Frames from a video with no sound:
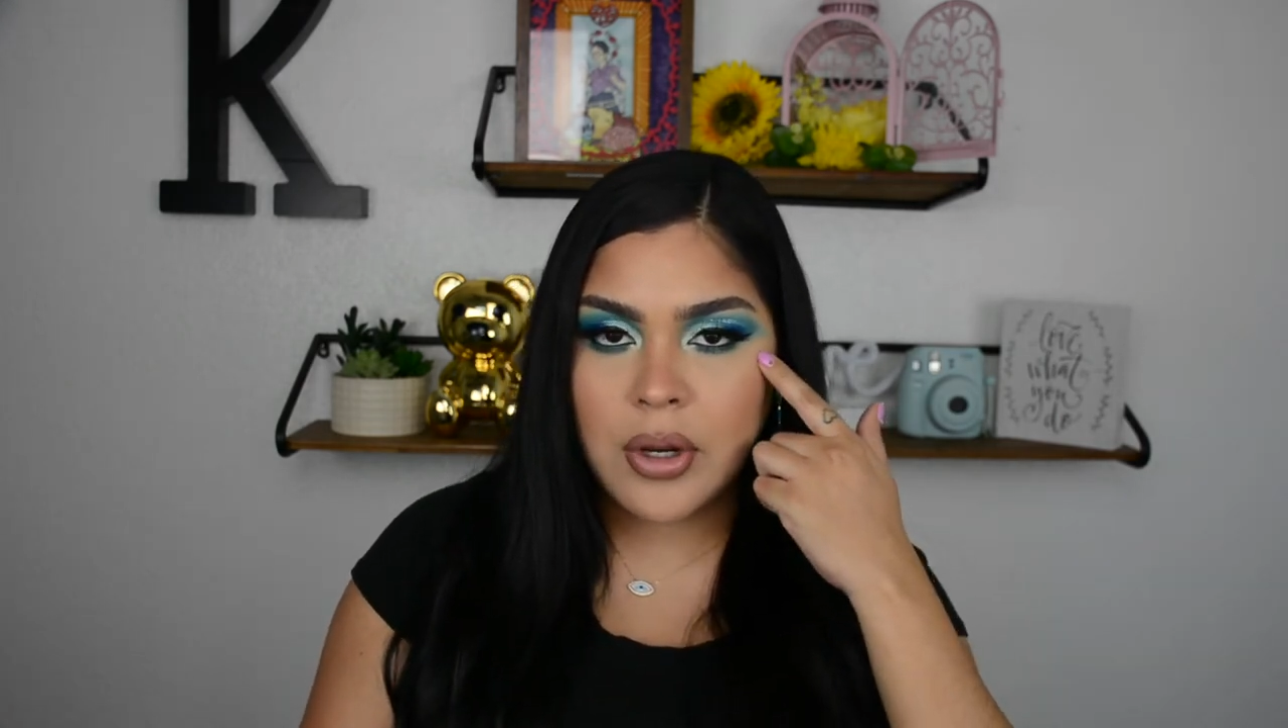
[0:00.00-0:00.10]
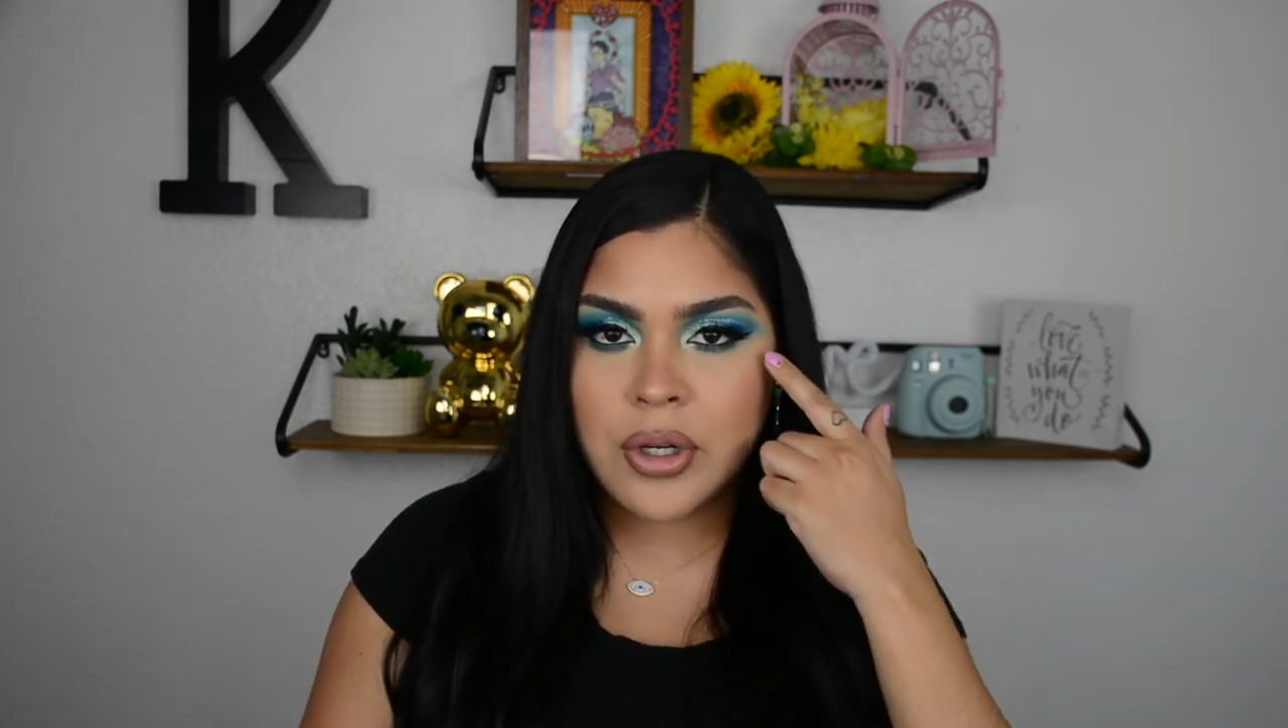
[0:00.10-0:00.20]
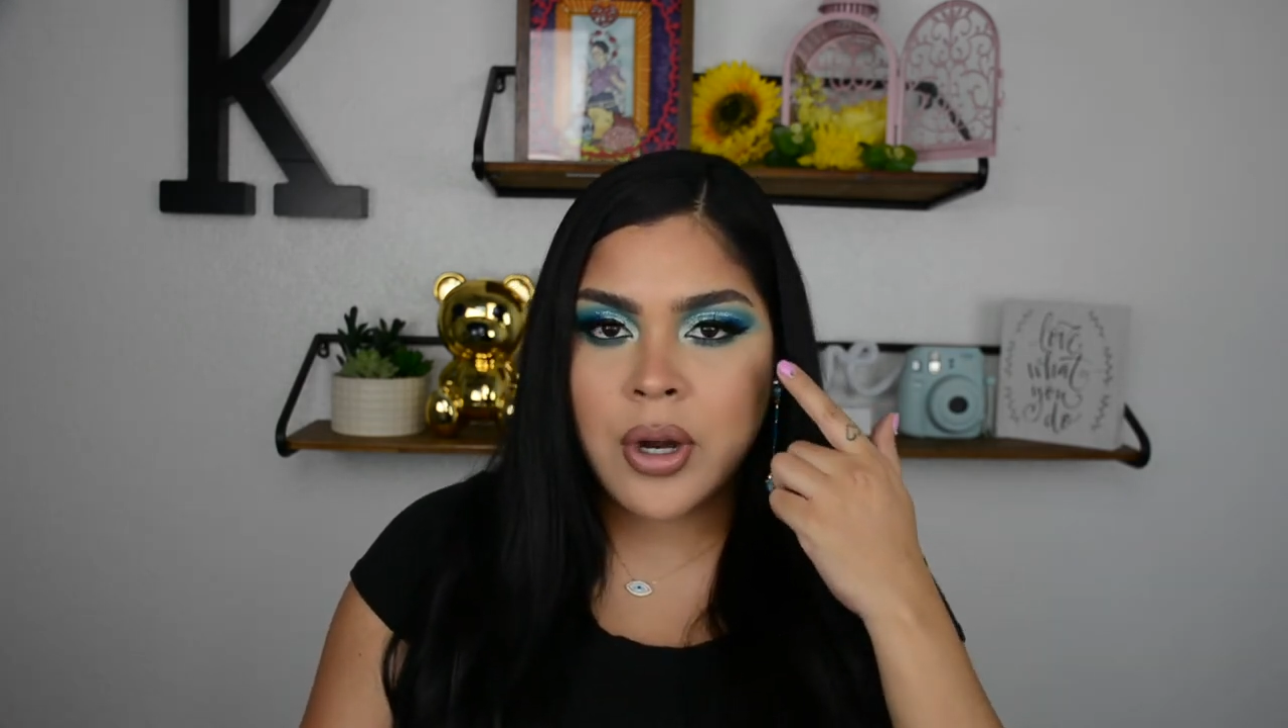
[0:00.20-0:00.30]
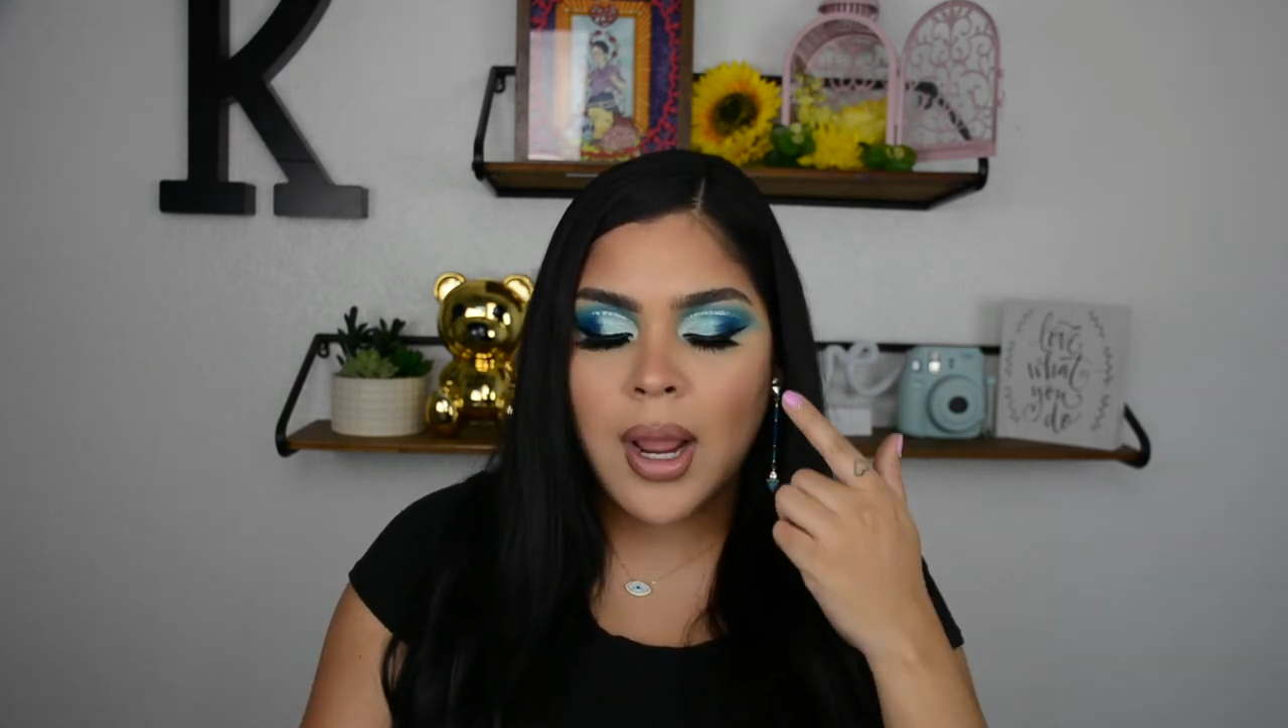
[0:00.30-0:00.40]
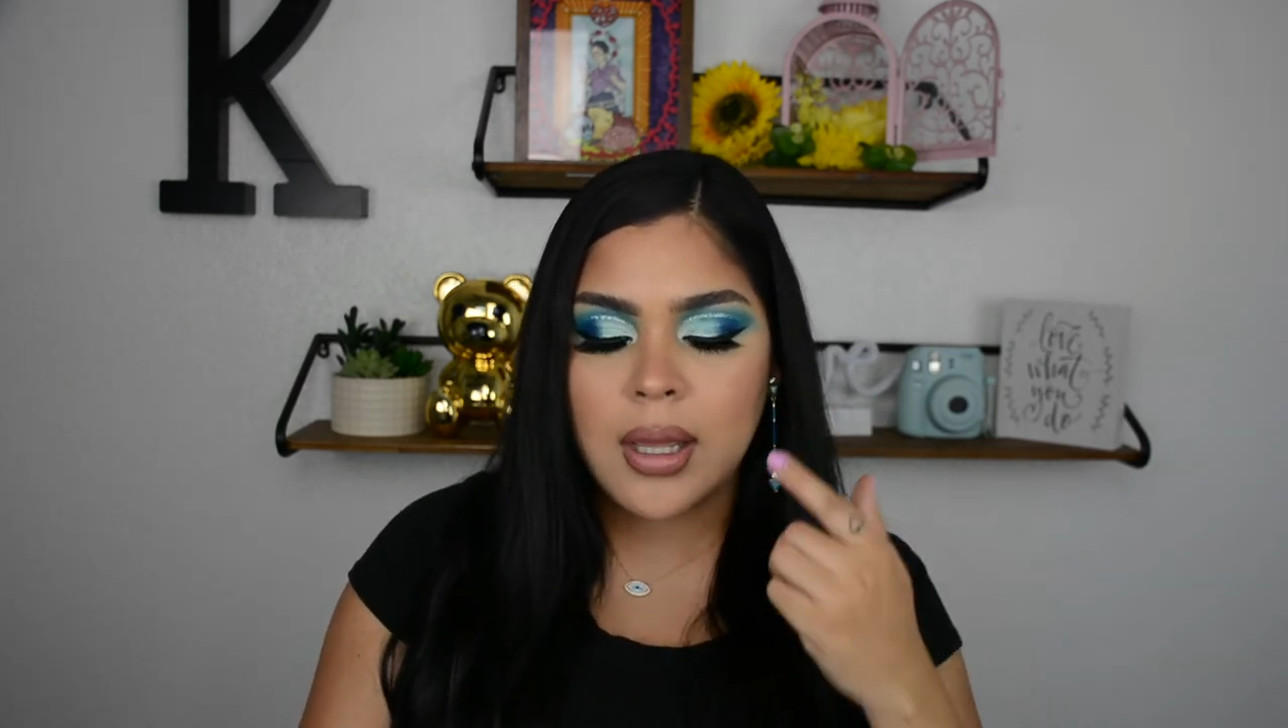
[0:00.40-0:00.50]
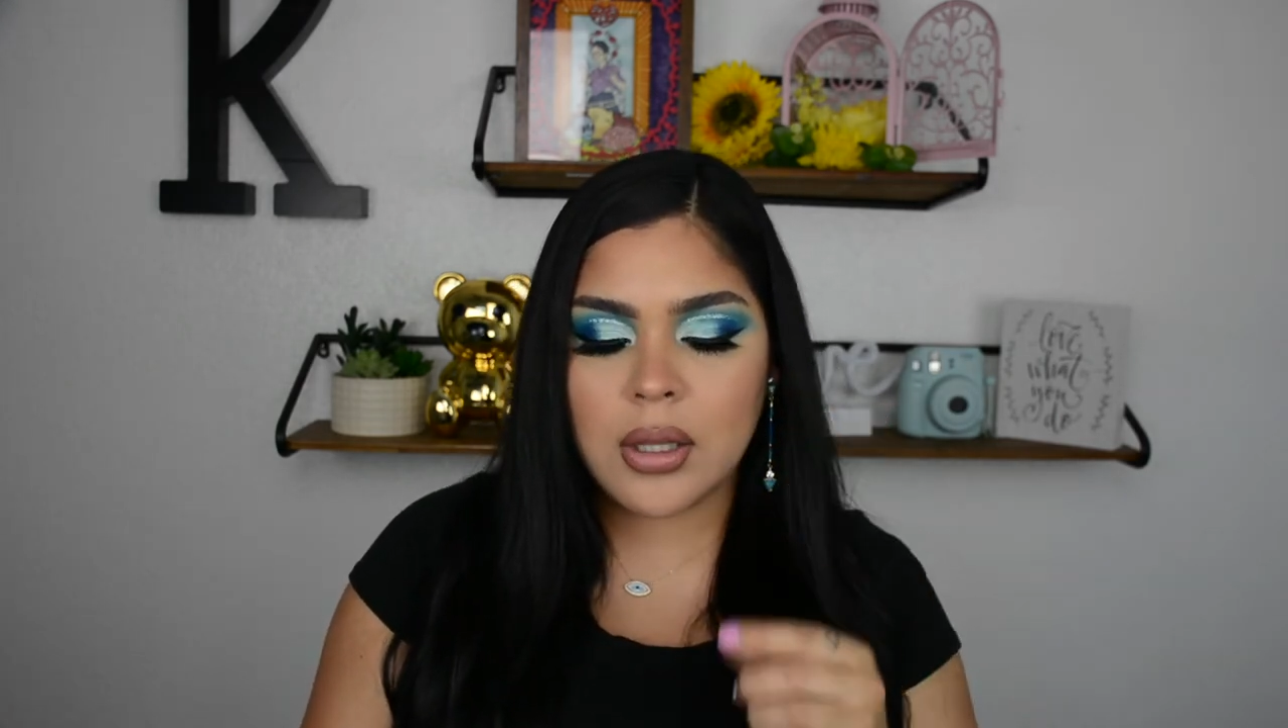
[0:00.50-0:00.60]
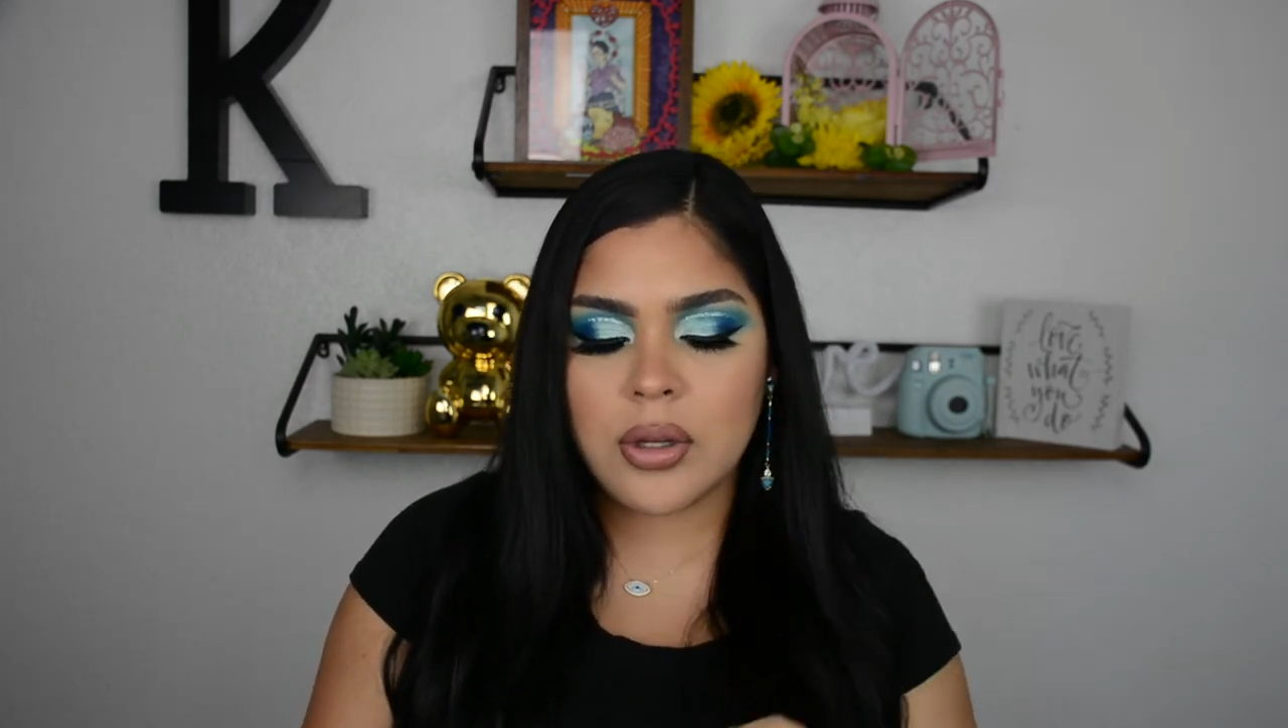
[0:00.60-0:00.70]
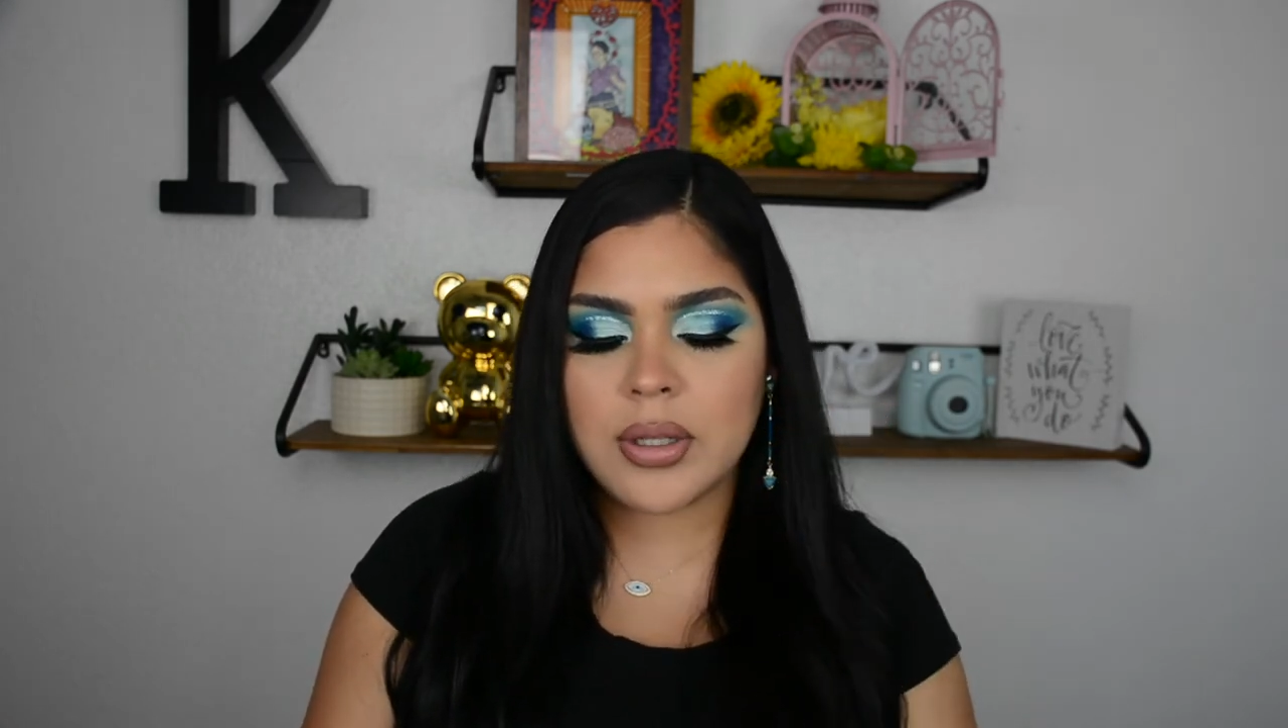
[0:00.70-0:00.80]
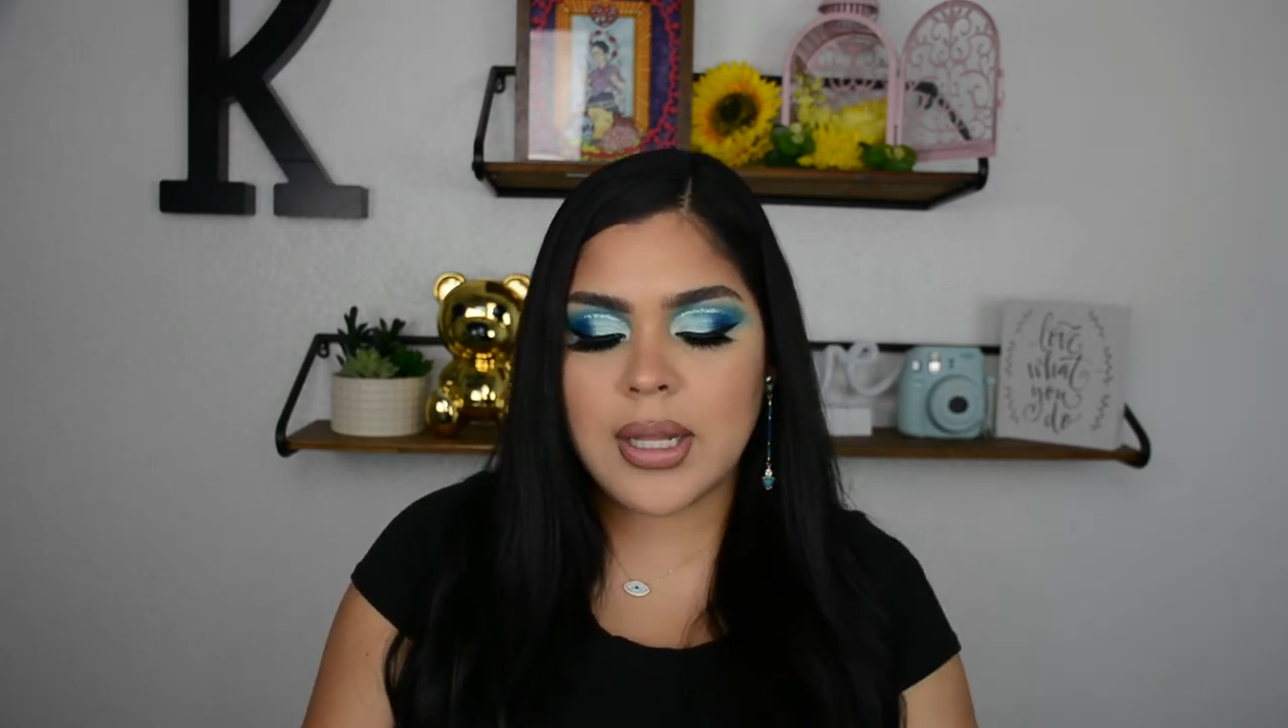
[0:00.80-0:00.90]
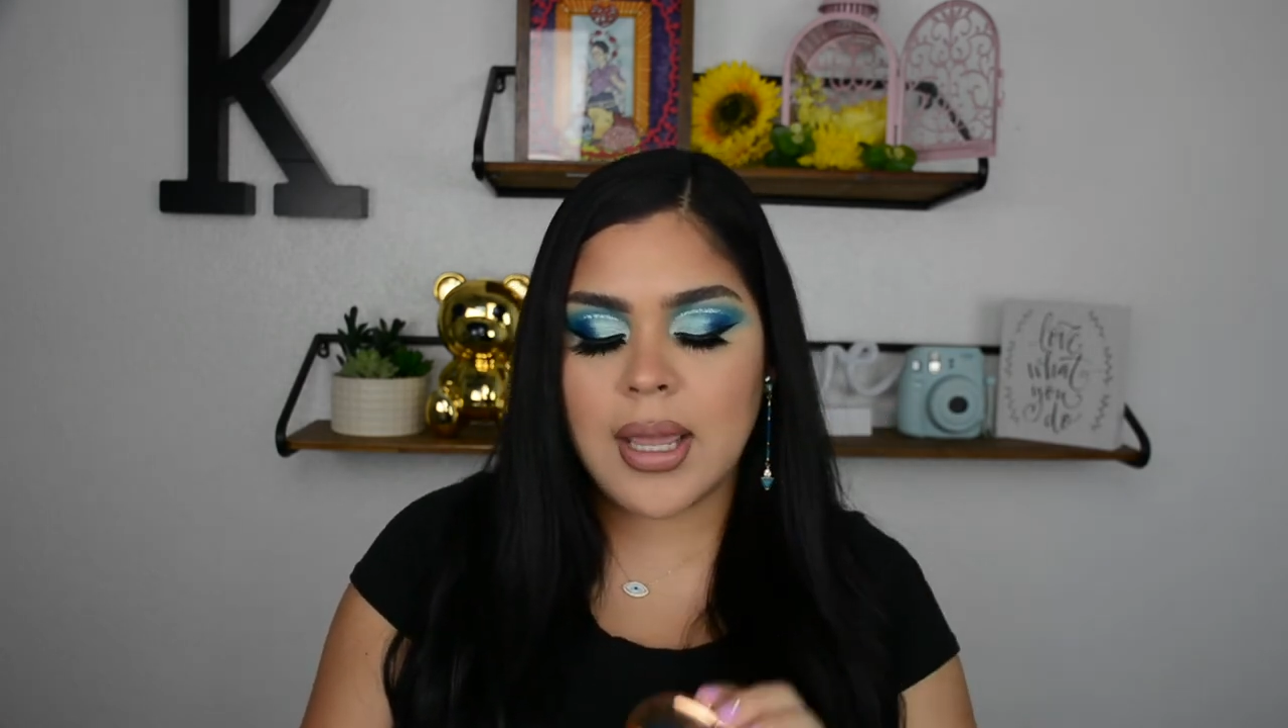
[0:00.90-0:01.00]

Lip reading: under eye looked,